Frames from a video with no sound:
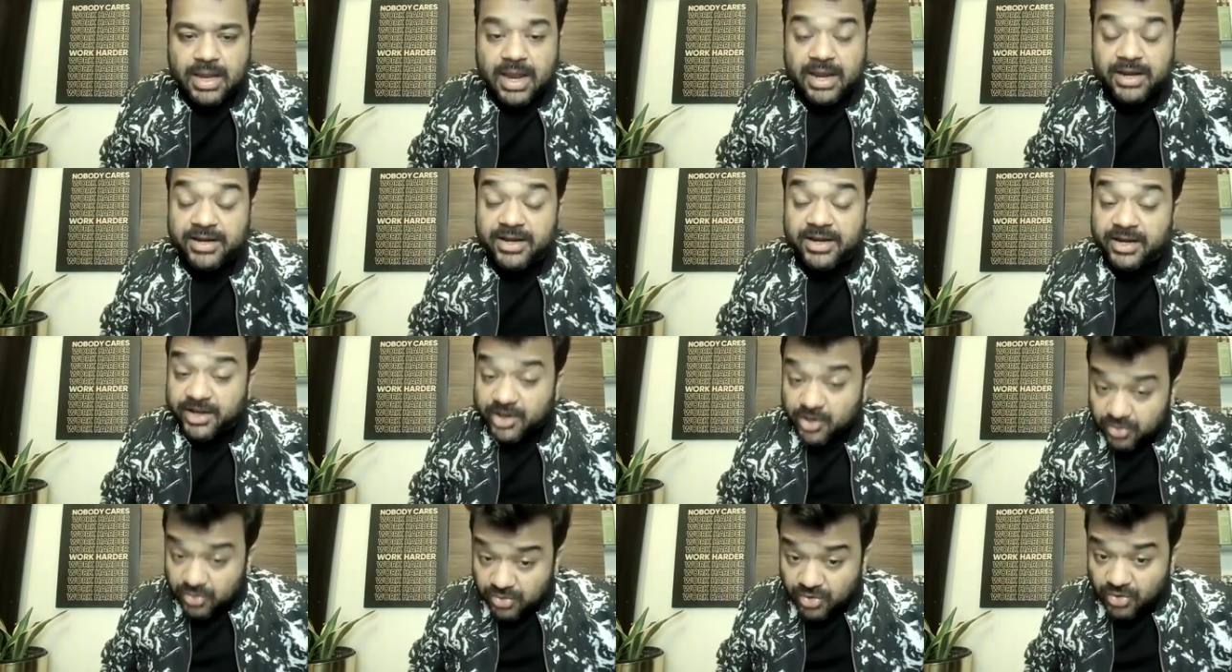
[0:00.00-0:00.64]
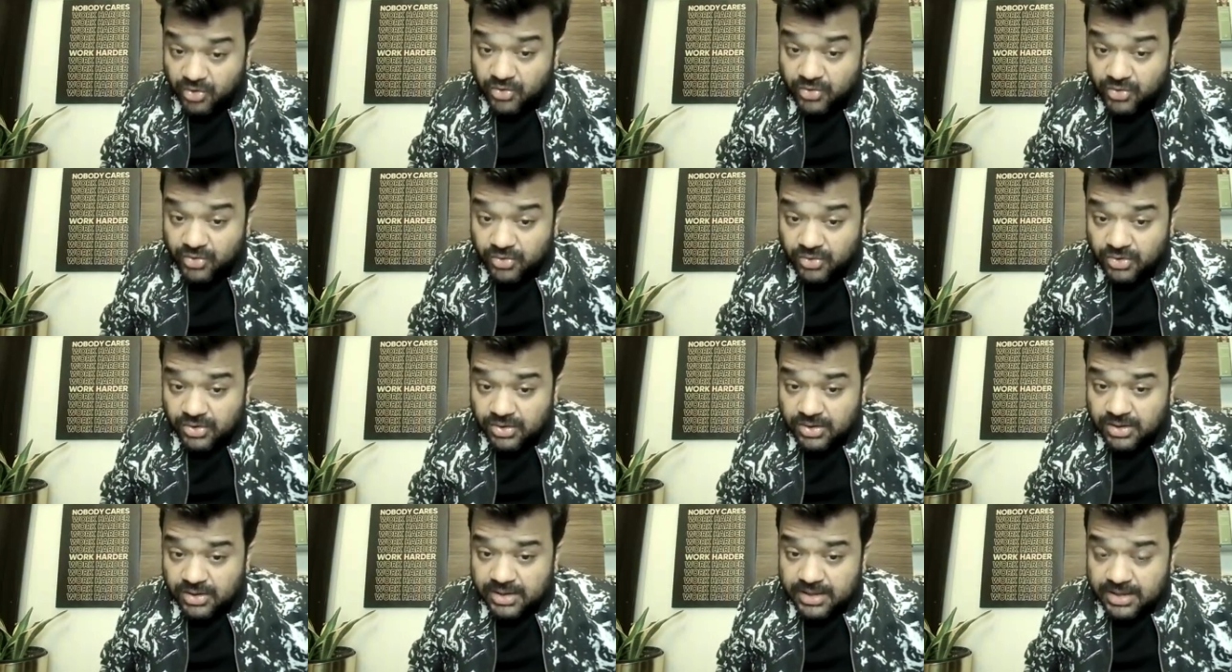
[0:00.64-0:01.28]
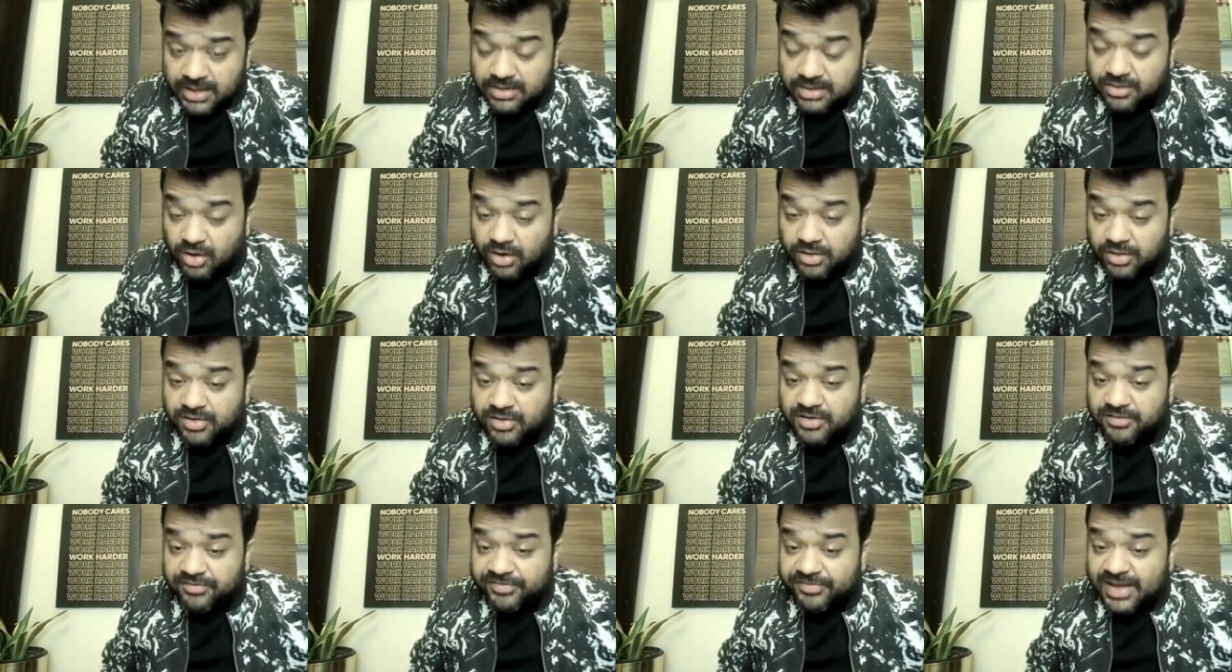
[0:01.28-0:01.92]
And did you know he's
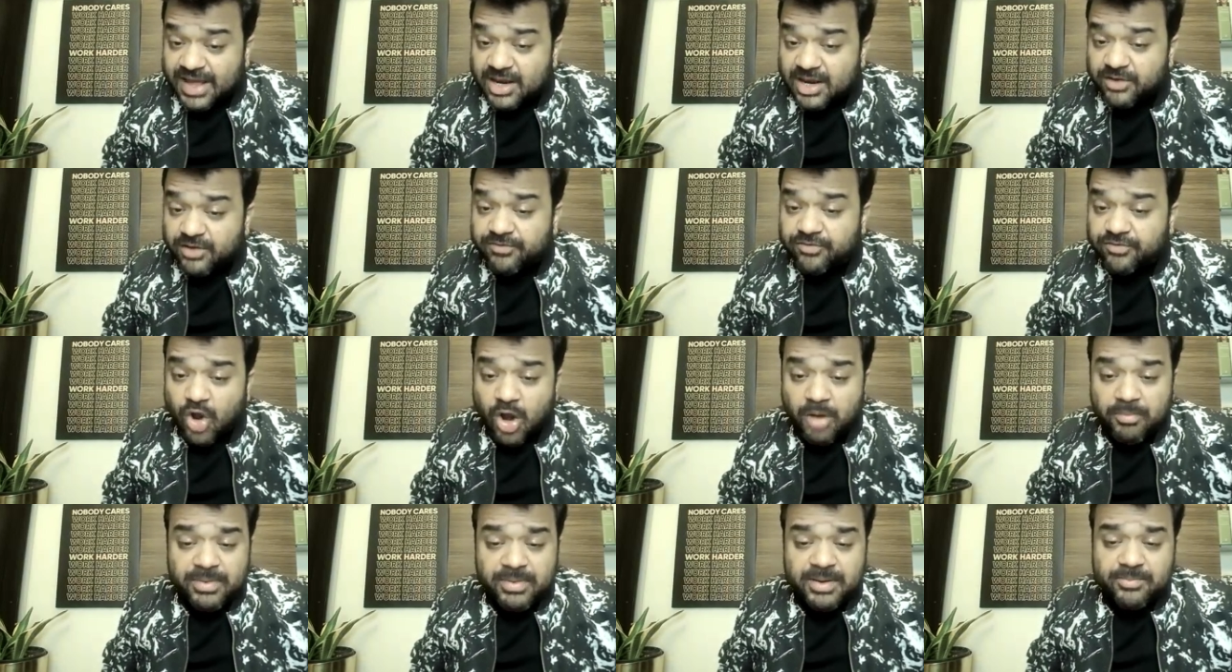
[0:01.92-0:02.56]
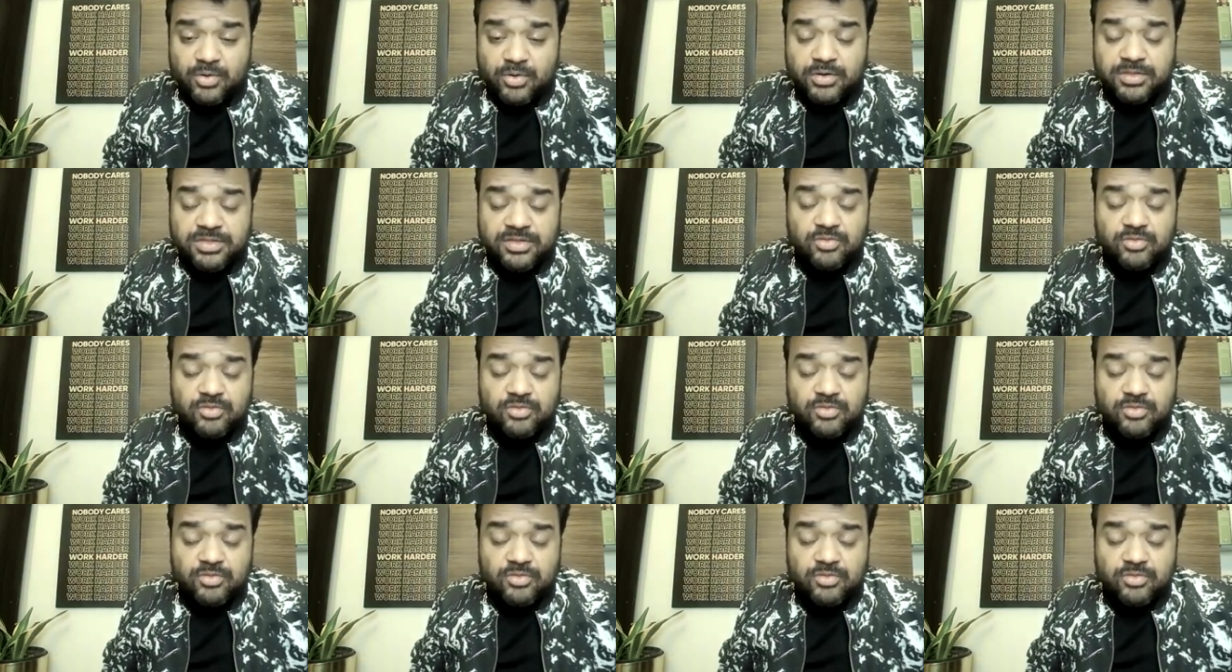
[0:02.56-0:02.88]
also a fan of comic book